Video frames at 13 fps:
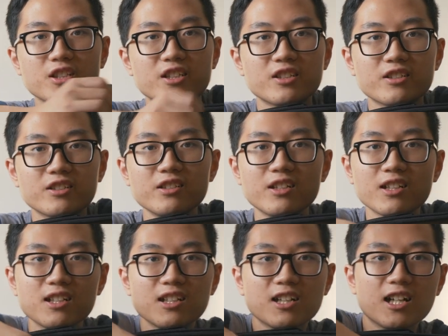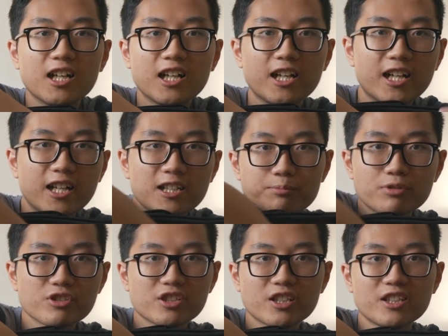it here and
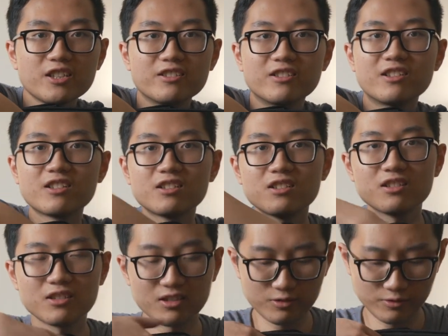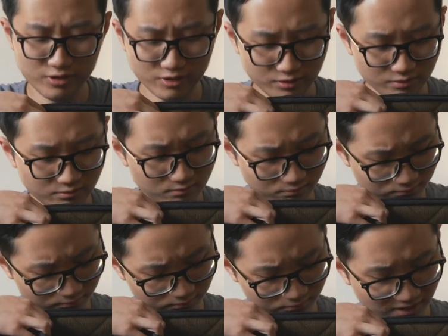push it here, which
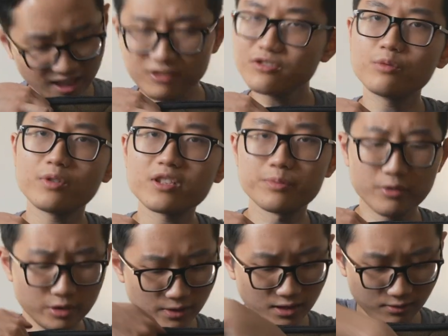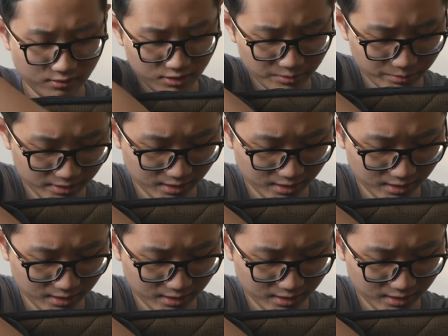actually works pretty well. It's pretty